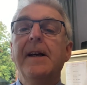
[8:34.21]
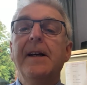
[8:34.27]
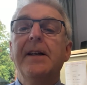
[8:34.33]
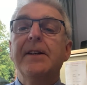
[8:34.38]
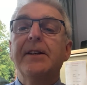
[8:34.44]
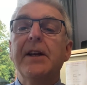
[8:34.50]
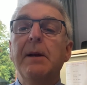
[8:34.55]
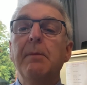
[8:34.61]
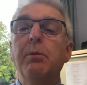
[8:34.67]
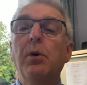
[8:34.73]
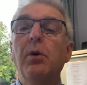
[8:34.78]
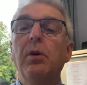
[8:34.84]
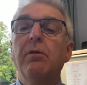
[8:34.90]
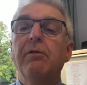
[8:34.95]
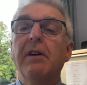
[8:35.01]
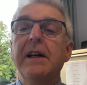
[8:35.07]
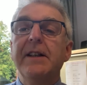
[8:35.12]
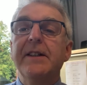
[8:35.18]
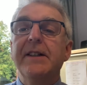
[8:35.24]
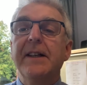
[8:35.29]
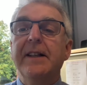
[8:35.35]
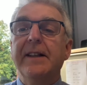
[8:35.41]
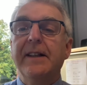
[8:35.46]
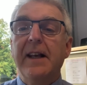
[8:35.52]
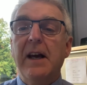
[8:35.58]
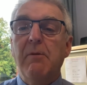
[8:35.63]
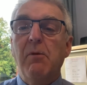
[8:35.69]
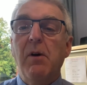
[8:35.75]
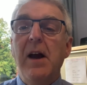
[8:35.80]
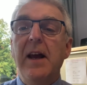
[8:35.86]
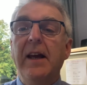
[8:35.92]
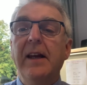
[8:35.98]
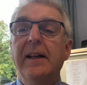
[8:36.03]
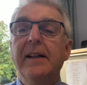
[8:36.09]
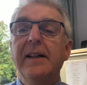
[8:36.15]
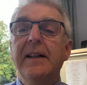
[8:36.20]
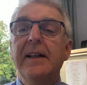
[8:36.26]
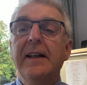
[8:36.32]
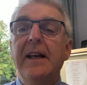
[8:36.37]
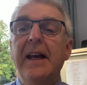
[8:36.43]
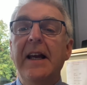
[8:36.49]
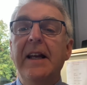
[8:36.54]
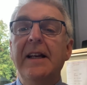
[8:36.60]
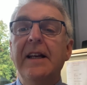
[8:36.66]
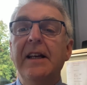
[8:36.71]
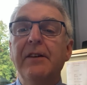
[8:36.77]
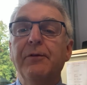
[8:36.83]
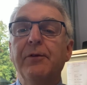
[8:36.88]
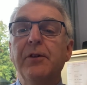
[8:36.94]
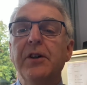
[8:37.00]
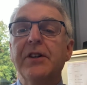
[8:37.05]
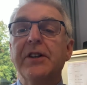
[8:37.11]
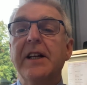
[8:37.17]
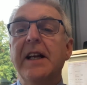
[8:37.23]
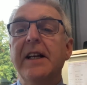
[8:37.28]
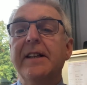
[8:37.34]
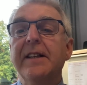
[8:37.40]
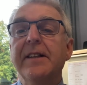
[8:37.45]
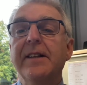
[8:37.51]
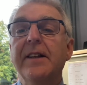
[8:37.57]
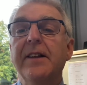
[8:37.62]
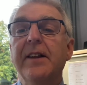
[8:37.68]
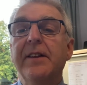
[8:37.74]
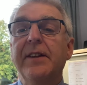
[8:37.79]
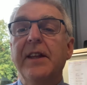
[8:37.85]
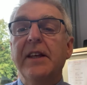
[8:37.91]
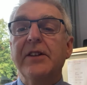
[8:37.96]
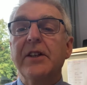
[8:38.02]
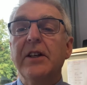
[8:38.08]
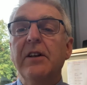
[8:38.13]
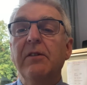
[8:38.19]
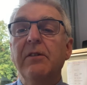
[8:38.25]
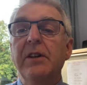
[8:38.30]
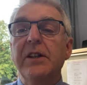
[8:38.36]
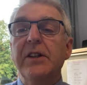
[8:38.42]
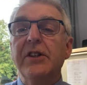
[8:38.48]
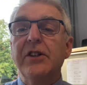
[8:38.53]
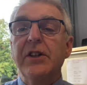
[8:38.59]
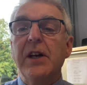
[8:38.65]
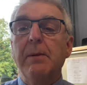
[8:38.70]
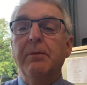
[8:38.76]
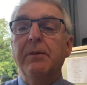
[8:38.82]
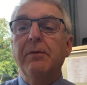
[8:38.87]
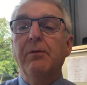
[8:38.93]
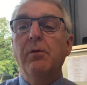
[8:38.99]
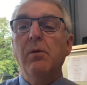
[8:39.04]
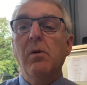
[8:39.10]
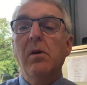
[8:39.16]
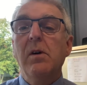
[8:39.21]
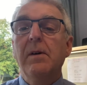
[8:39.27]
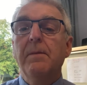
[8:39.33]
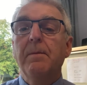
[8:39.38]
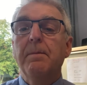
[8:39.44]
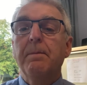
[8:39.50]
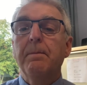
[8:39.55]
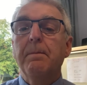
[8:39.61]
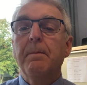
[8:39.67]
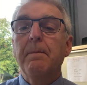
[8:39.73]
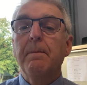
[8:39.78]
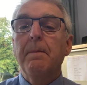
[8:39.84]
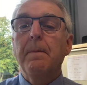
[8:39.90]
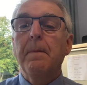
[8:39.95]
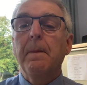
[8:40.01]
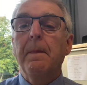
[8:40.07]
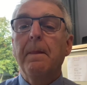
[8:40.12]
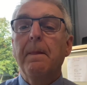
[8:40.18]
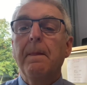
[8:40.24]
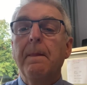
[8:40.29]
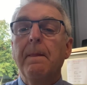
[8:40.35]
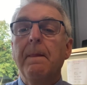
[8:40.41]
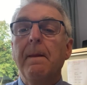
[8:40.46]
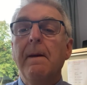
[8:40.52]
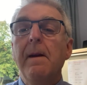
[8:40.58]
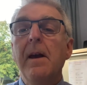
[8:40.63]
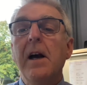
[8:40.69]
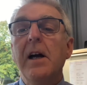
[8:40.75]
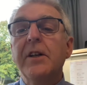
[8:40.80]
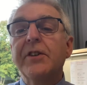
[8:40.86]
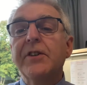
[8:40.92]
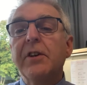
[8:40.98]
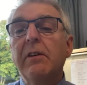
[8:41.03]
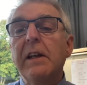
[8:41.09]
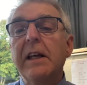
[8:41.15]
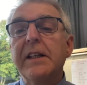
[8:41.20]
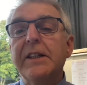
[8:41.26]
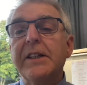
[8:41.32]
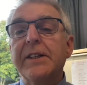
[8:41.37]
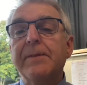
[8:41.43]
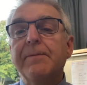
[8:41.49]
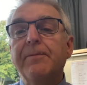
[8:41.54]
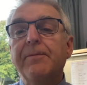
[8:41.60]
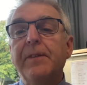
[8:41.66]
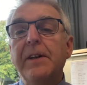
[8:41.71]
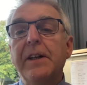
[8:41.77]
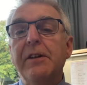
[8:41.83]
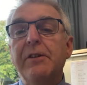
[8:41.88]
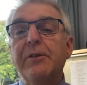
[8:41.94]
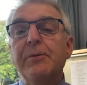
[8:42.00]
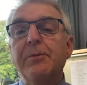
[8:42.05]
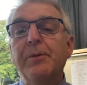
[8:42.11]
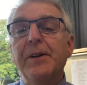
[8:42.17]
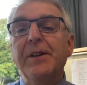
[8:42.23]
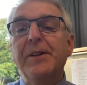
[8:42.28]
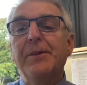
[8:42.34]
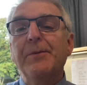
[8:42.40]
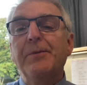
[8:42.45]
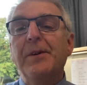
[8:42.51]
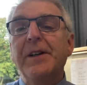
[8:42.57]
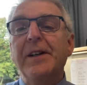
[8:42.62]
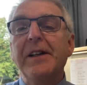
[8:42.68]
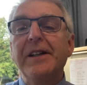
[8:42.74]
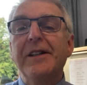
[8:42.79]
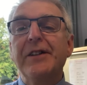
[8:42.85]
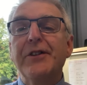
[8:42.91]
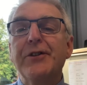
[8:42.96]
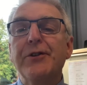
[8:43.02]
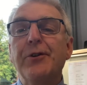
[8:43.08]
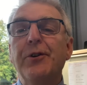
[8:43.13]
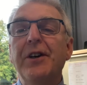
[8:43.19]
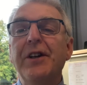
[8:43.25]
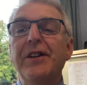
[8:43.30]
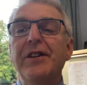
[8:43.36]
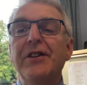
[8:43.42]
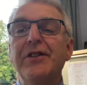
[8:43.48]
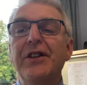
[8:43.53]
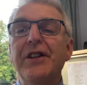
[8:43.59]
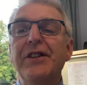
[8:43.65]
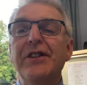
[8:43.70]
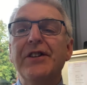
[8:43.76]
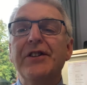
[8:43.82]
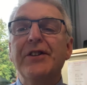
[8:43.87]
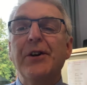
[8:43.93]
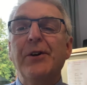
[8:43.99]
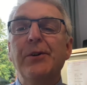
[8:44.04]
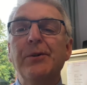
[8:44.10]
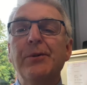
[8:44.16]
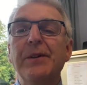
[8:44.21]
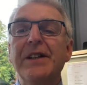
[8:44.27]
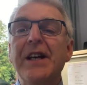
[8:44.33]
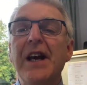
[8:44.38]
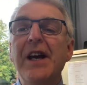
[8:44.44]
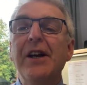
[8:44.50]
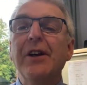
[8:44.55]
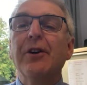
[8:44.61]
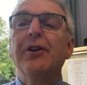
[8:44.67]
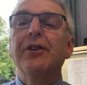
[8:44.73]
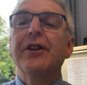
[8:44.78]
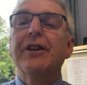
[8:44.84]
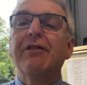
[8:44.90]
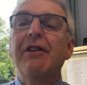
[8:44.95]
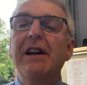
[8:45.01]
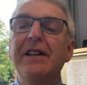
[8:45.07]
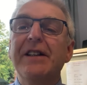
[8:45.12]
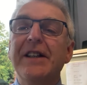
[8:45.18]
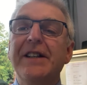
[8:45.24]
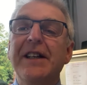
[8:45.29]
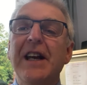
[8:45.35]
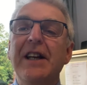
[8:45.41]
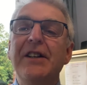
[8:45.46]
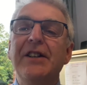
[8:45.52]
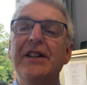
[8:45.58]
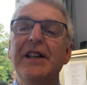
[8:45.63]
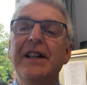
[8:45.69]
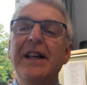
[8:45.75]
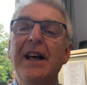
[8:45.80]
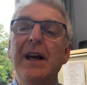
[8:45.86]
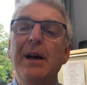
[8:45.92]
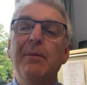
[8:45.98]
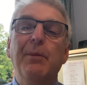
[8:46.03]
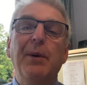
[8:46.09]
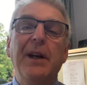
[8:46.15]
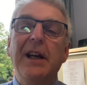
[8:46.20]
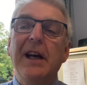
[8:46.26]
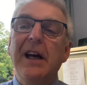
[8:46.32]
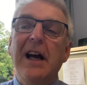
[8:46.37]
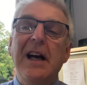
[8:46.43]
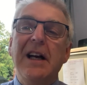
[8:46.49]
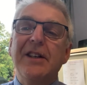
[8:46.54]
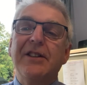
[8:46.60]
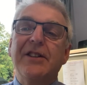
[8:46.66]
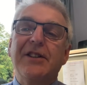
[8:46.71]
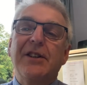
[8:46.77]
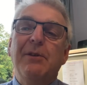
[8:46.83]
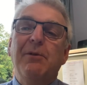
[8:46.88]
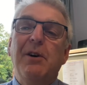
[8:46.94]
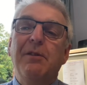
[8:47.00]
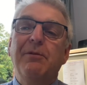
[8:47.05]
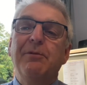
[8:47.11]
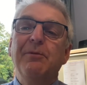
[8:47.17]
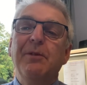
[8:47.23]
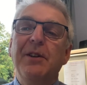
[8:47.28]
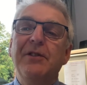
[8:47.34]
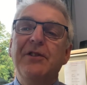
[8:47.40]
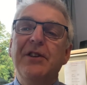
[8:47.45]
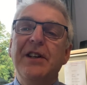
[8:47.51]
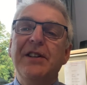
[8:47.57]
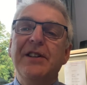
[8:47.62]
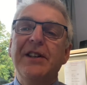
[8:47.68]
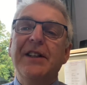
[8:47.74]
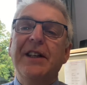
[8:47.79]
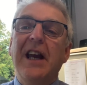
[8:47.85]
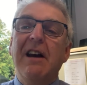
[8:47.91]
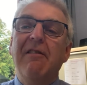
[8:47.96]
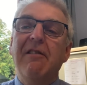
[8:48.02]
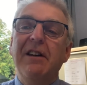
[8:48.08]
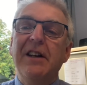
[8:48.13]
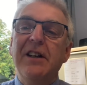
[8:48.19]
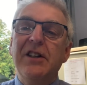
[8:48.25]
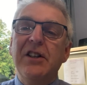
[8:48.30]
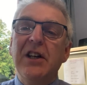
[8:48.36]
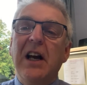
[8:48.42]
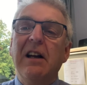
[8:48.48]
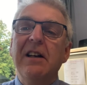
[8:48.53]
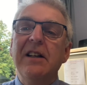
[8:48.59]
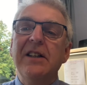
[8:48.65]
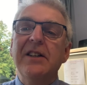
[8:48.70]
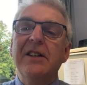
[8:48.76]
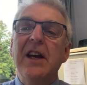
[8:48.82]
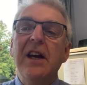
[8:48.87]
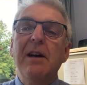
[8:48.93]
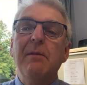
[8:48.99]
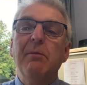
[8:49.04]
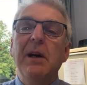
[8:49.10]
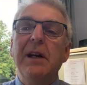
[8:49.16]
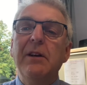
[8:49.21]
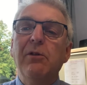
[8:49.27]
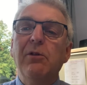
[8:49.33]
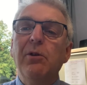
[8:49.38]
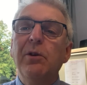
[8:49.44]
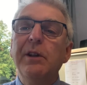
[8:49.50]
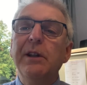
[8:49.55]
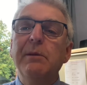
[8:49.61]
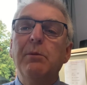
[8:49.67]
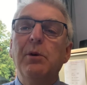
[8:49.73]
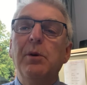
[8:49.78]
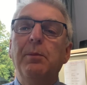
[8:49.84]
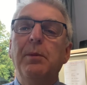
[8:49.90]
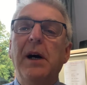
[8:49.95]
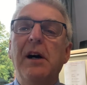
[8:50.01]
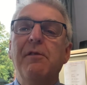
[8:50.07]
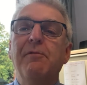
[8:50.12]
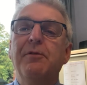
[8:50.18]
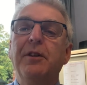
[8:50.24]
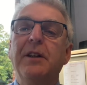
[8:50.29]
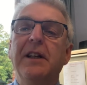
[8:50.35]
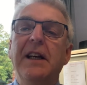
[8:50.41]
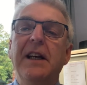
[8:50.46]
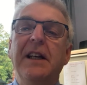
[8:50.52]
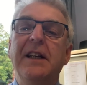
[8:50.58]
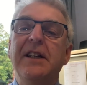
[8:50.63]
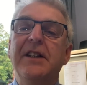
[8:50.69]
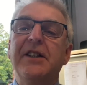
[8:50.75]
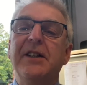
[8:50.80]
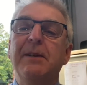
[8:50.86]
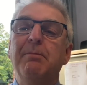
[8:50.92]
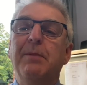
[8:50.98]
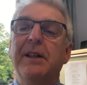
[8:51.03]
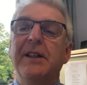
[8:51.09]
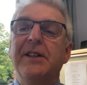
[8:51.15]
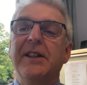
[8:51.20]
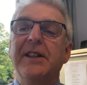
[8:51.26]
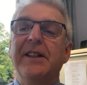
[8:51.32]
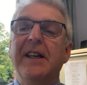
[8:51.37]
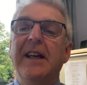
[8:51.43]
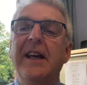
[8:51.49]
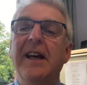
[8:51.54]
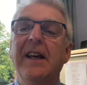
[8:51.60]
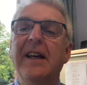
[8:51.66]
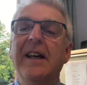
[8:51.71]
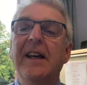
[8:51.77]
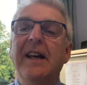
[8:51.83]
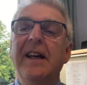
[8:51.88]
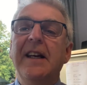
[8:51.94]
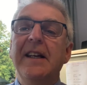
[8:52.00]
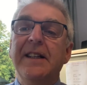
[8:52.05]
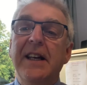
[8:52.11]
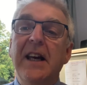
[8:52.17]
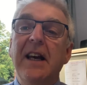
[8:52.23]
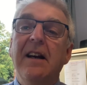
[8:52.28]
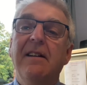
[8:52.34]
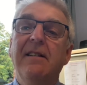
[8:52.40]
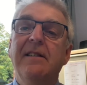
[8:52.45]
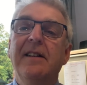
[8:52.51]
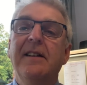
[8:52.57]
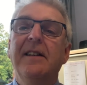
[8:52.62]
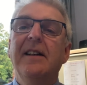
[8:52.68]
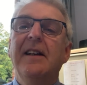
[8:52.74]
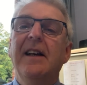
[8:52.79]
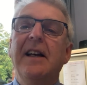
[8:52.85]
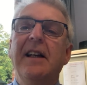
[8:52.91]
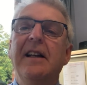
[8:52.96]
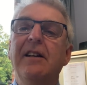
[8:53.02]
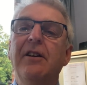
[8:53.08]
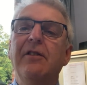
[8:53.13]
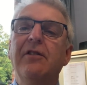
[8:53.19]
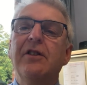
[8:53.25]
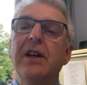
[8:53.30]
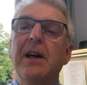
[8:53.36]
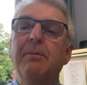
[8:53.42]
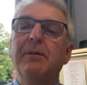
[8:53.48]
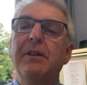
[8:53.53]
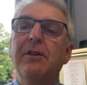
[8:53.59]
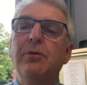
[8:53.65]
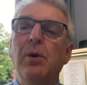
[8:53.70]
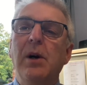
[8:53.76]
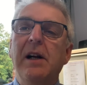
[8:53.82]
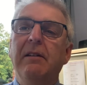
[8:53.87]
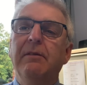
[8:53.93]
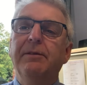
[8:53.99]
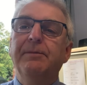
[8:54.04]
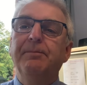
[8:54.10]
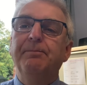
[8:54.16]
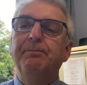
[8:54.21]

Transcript: St. Paul writes it that way in his first letter to the Thessalonians, chapter 4. And so let's finish with one little story that Jesus told, which got the crowd's attention, but as so often with Jesus, carried a challenge made all the more powerful in its simplicity. It's here in Luke chapter 12.